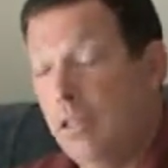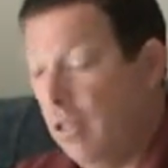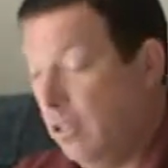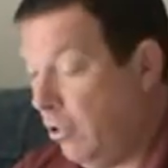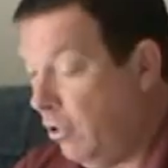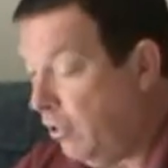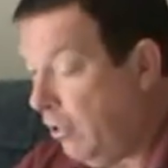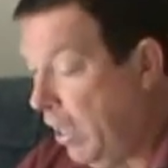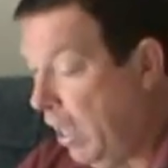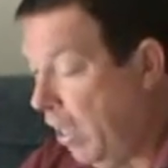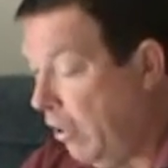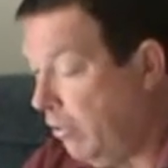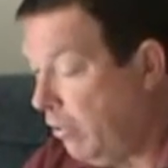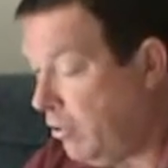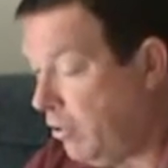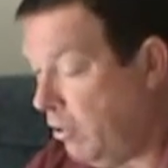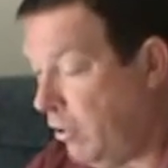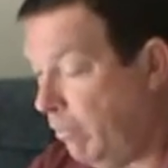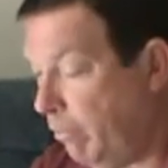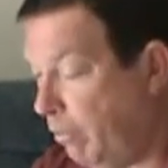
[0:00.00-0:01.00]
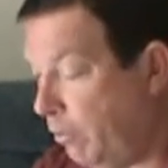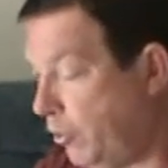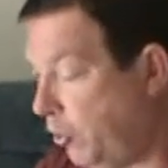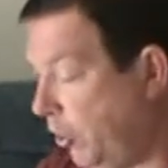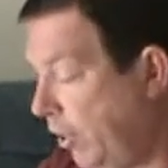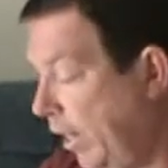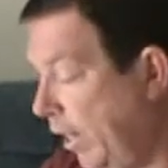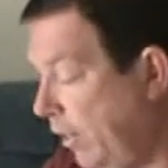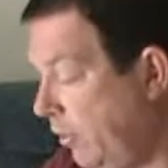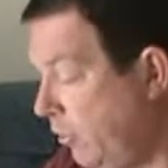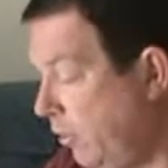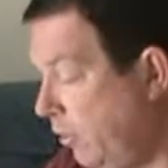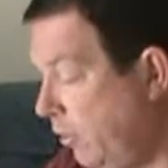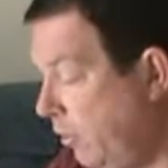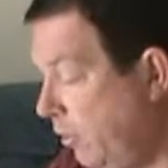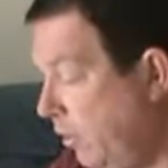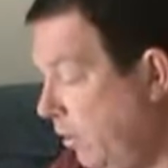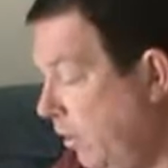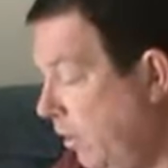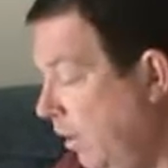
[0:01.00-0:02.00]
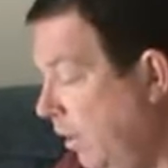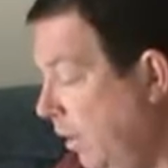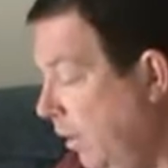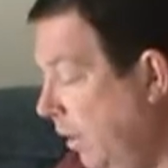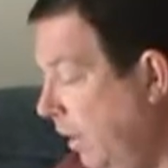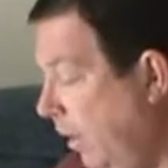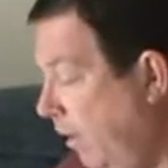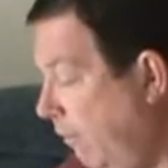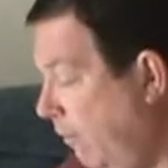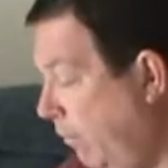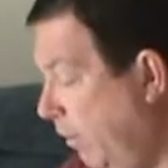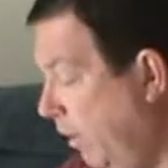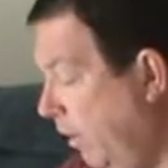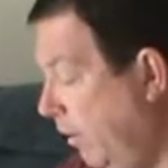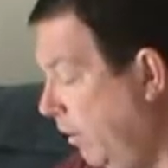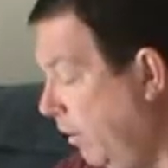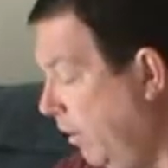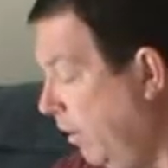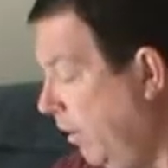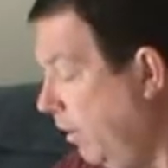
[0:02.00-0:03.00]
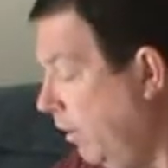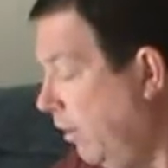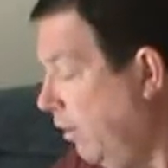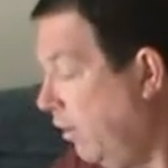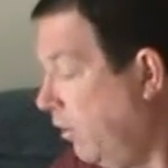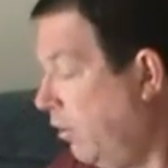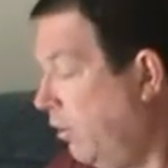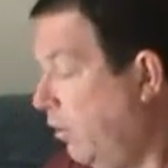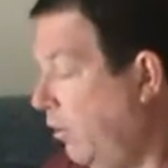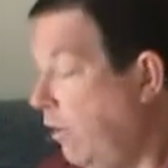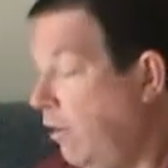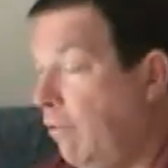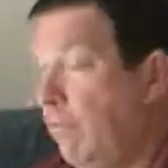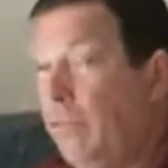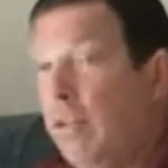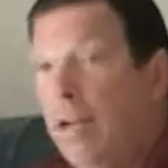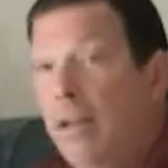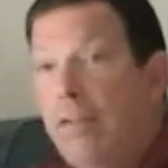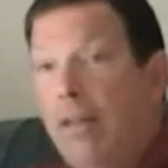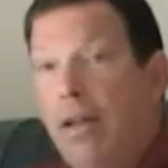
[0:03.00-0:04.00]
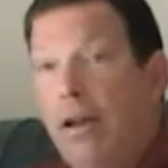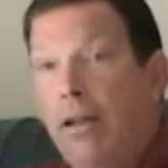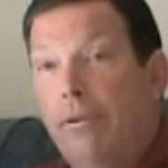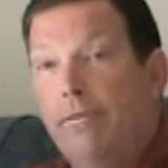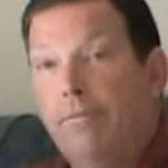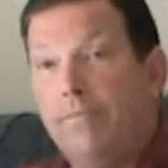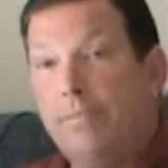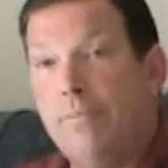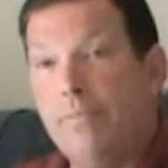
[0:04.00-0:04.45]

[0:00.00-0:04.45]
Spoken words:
Look how this number changes if we could have done that.